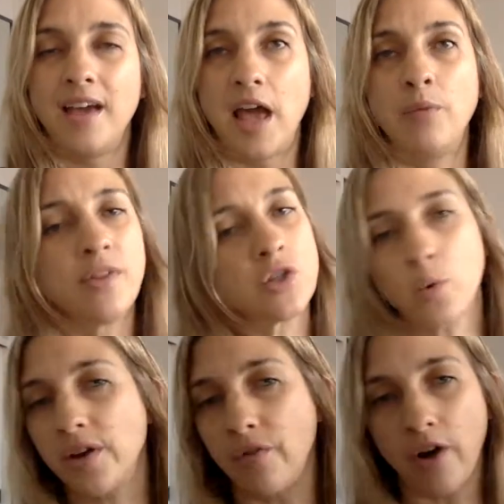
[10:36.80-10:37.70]
And within
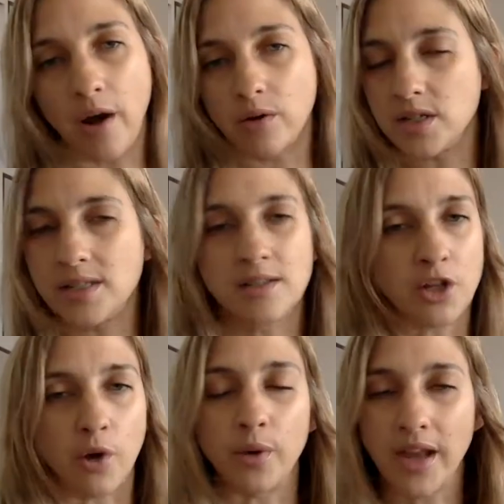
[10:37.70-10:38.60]
24 hours,
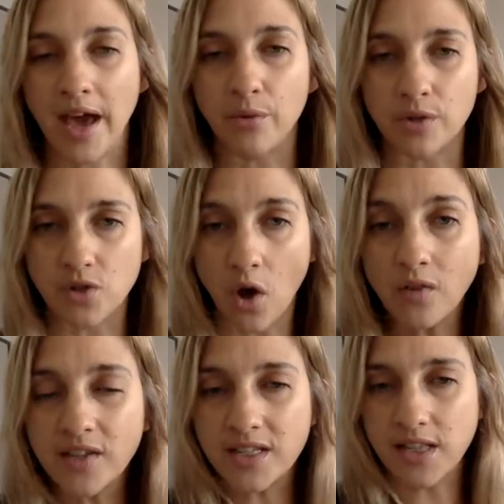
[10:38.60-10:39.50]
it had
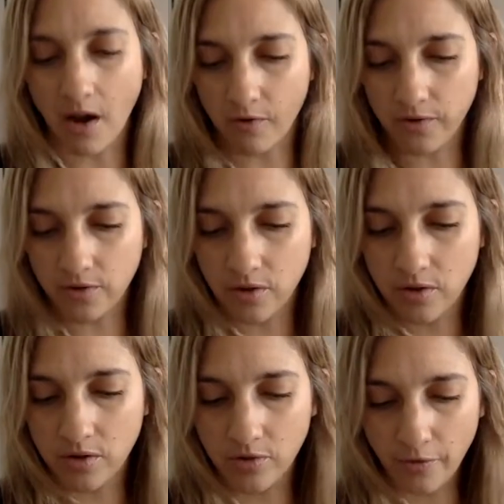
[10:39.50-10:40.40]
resolved itself
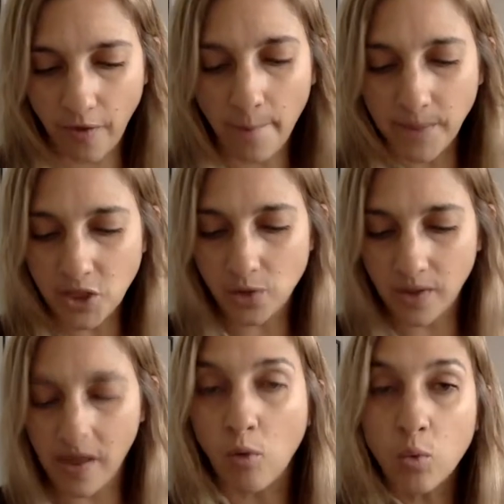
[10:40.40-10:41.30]
from me doing
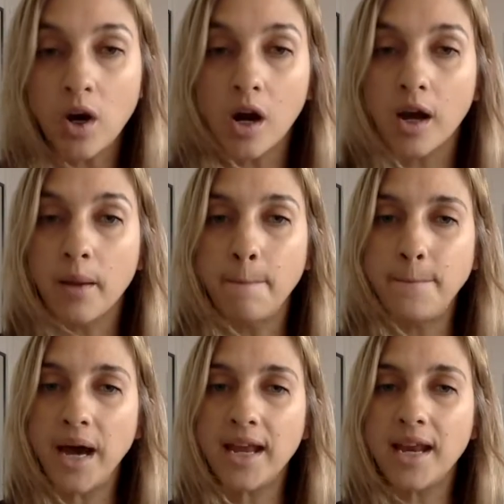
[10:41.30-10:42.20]
that work.
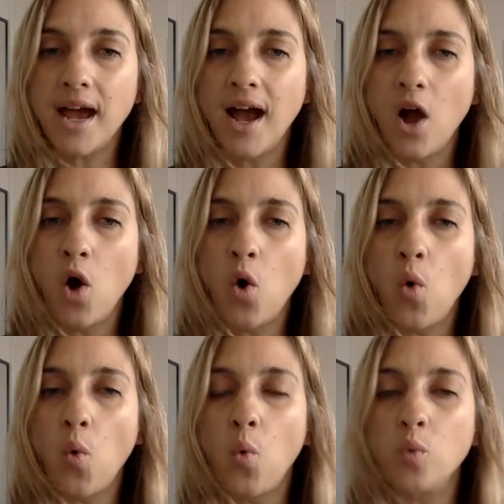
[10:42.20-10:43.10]
But
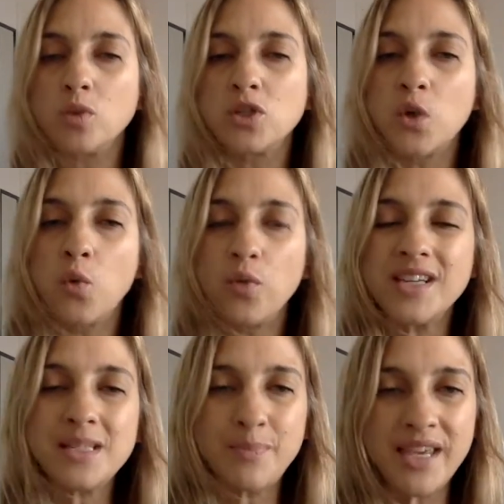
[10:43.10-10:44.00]
so
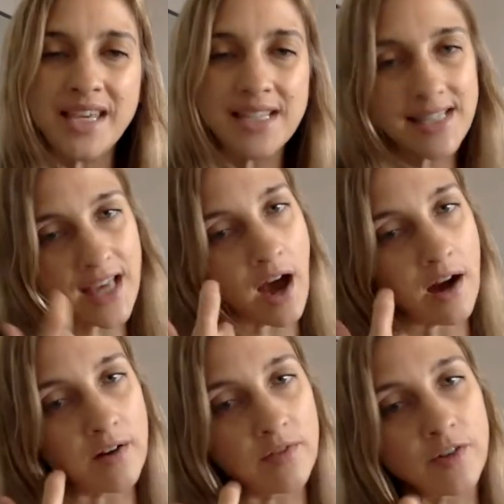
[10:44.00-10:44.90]
this piece
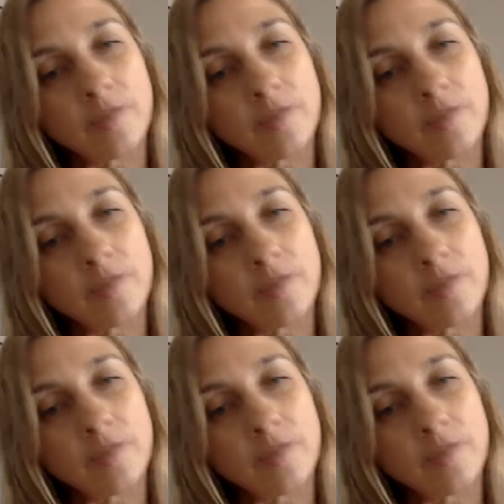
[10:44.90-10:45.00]
of